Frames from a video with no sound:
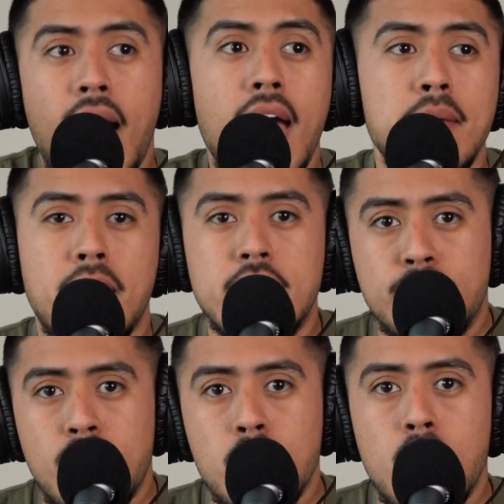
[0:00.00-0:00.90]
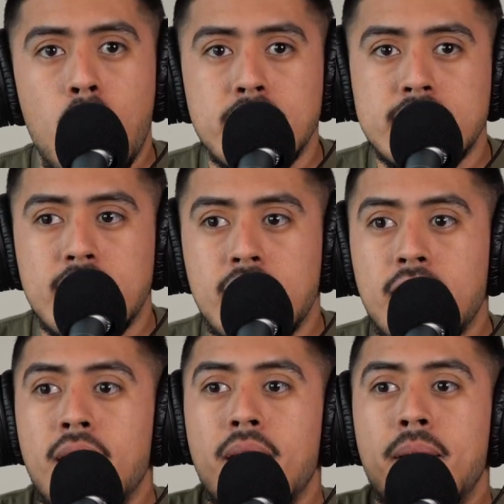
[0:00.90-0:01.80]
I, by default, will always say,
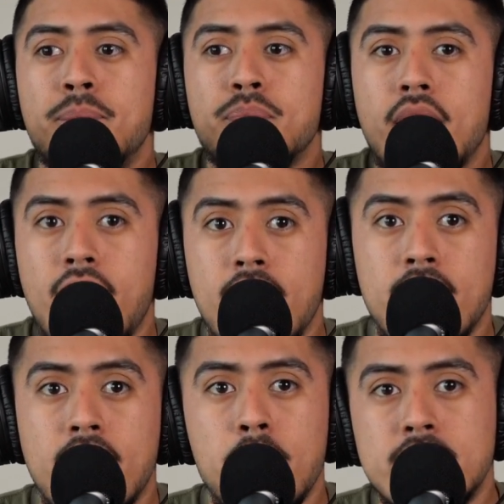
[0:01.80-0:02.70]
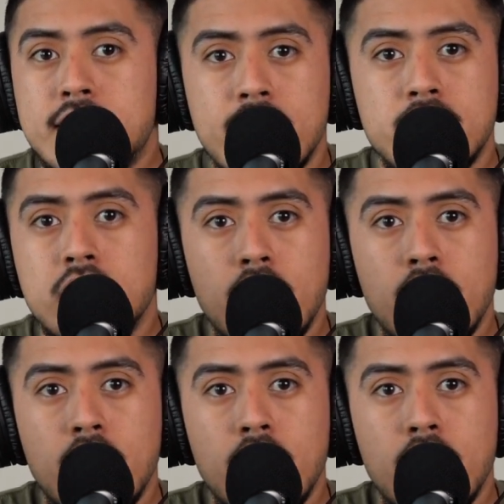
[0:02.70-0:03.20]
hey, can we just take it to the